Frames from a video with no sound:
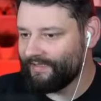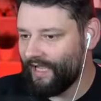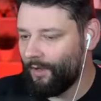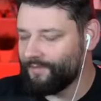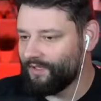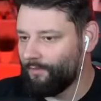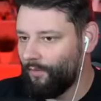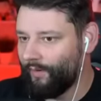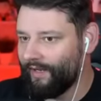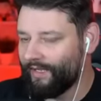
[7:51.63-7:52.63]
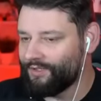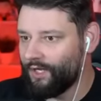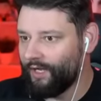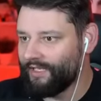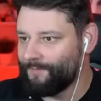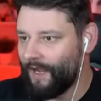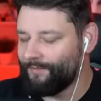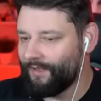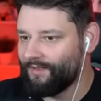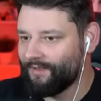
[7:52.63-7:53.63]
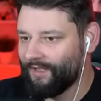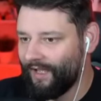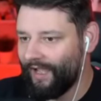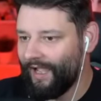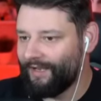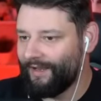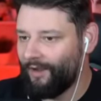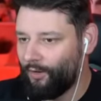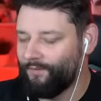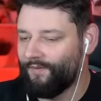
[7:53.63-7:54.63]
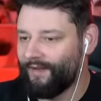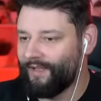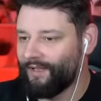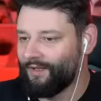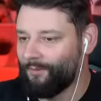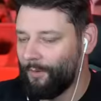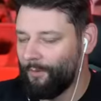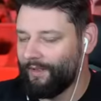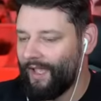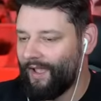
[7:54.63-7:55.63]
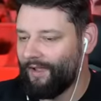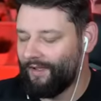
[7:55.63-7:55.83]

set up some multi-leg journeys, baby. And then hopefully we will get